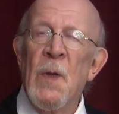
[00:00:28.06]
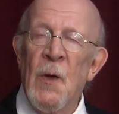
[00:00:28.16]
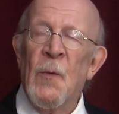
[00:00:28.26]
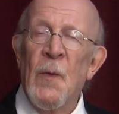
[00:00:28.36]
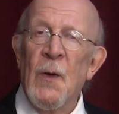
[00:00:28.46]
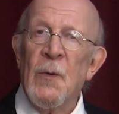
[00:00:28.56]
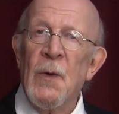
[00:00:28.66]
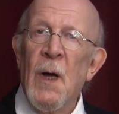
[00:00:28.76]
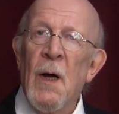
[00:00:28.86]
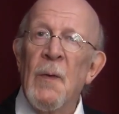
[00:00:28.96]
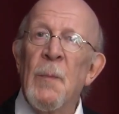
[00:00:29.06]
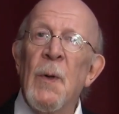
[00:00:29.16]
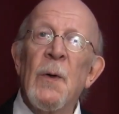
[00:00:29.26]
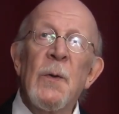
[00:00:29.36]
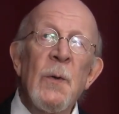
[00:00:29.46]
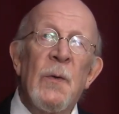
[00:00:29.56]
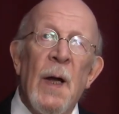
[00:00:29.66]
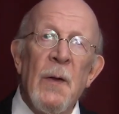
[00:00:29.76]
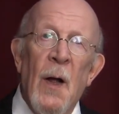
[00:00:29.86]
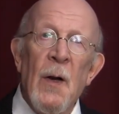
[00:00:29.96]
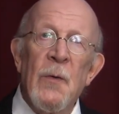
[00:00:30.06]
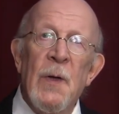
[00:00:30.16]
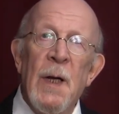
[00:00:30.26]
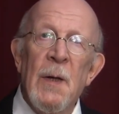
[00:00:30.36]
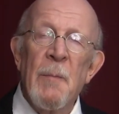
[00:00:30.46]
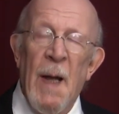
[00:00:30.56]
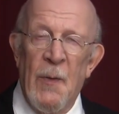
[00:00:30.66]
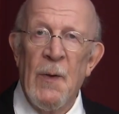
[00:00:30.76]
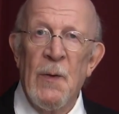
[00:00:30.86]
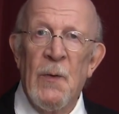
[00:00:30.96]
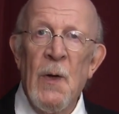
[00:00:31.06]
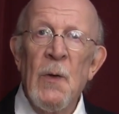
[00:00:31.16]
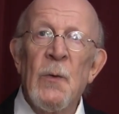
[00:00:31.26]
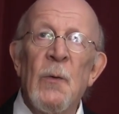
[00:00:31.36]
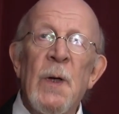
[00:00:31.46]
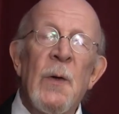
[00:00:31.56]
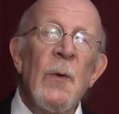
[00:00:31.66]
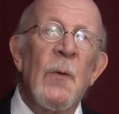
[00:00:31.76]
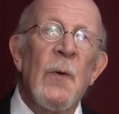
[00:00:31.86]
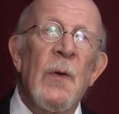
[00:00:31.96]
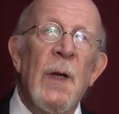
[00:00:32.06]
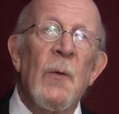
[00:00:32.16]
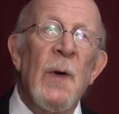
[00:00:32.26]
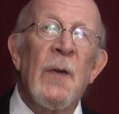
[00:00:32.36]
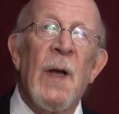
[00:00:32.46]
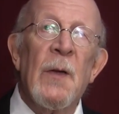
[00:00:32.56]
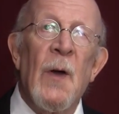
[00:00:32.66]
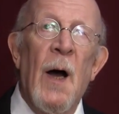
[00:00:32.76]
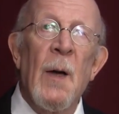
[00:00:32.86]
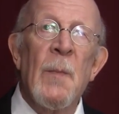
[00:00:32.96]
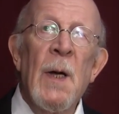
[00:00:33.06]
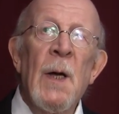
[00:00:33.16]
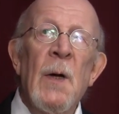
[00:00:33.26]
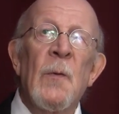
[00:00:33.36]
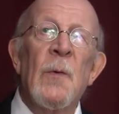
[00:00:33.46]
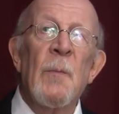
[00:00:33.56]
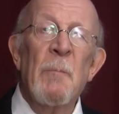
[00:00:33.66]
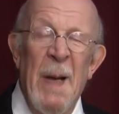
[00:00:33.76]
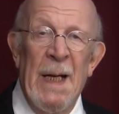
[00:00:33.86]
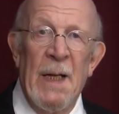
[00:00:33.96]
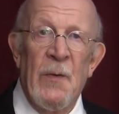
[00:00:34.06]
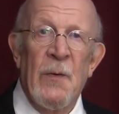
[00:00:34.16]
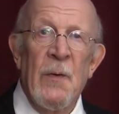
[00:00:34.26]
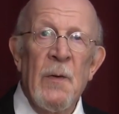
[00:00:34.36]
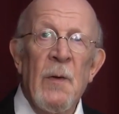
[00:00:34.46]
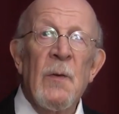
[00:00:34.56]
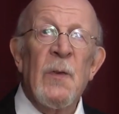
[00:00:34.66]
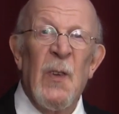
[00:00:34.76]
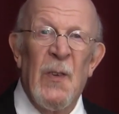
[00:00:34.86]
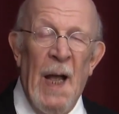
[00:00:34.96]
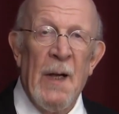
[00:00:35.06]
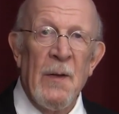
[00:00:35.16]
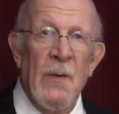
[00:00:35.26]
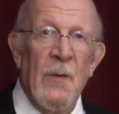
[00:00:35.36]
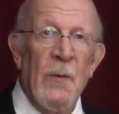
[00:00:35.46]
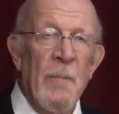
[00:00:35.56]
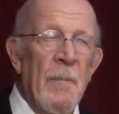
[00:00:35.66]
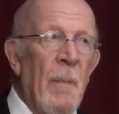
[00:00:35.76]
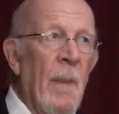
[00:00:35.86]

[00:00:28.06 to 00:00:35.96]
With this version, I've employed new technology and methods to reduce the reset time from minutes to seconds.